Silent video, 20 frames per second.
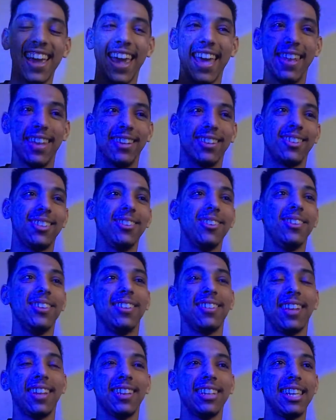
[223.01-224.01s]
And as soon
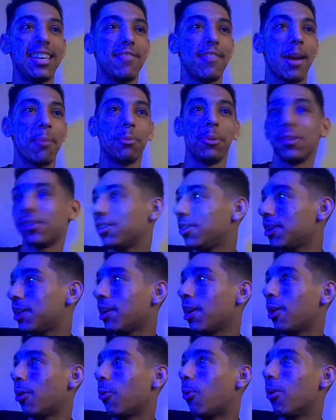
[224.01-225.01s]
as they leave, Emerald's looking
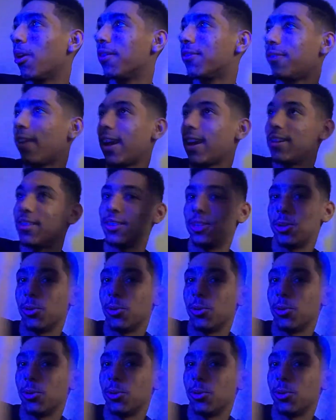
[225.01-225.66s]
on horrifying as the